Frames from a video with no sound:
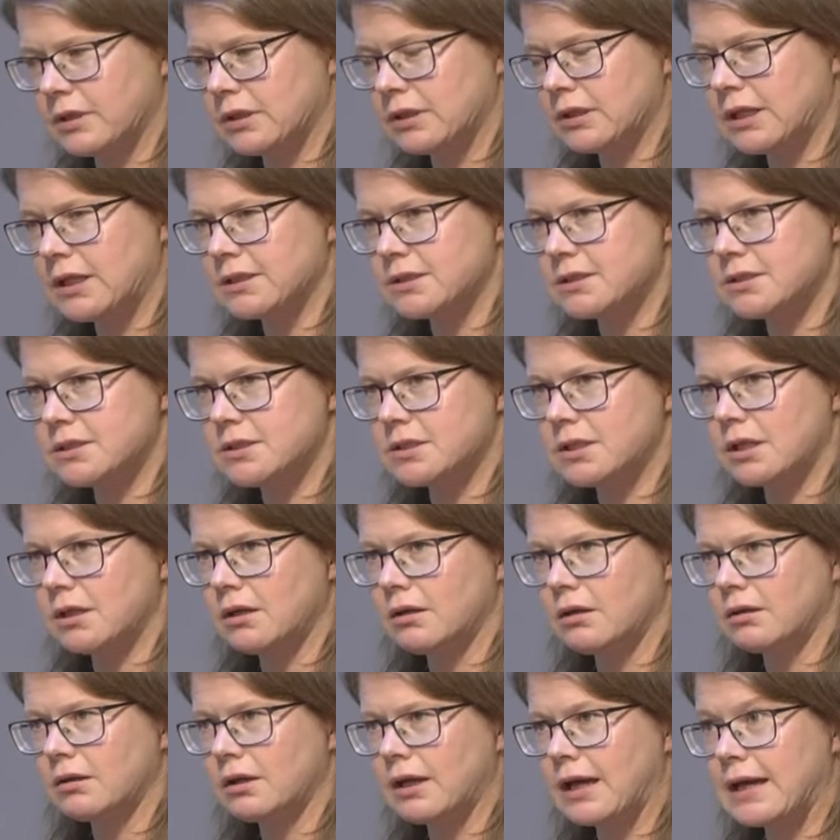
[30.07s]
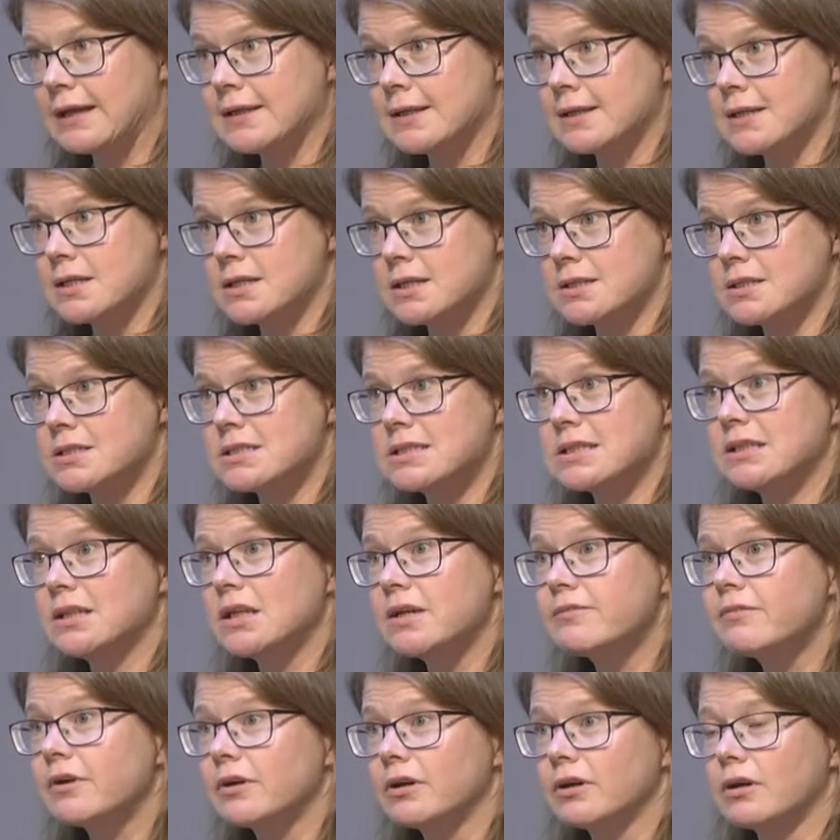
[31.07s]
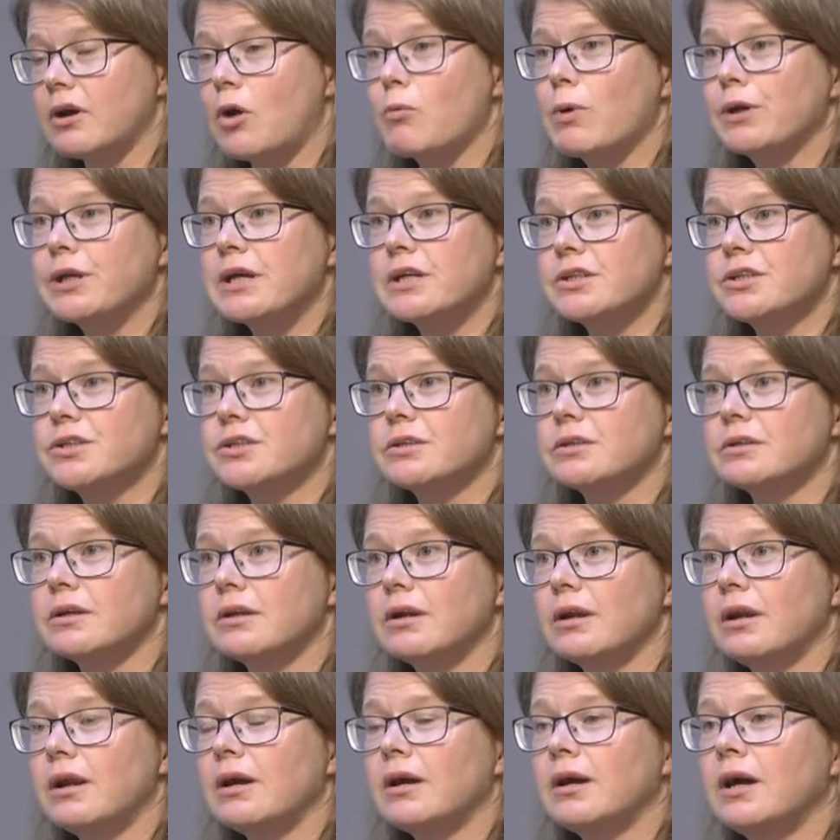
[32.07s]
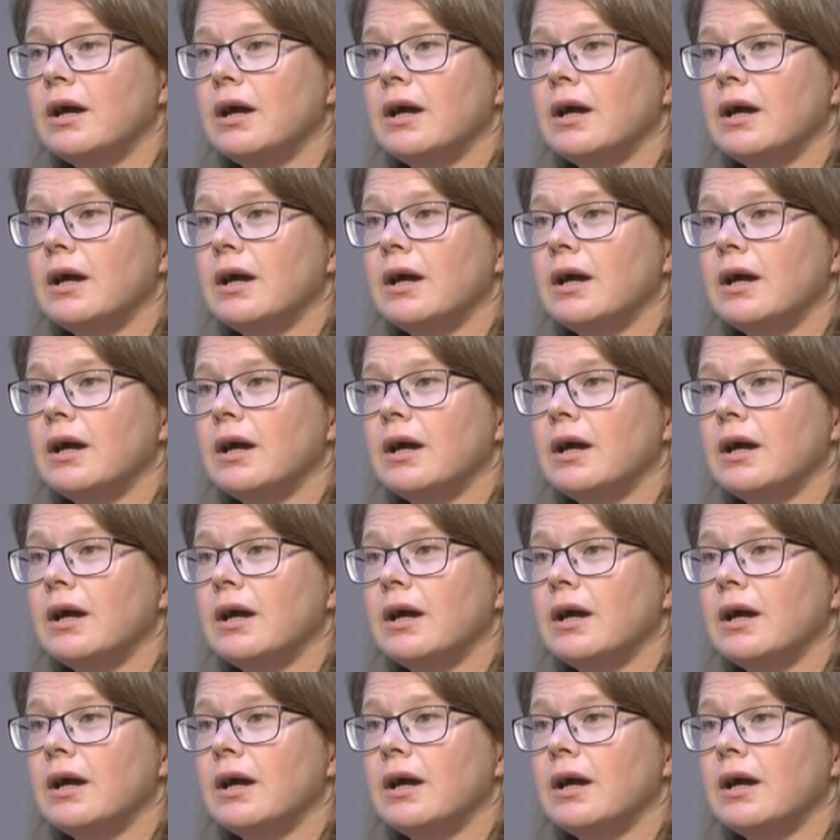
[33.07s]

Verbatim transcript: that uh, can deliver our national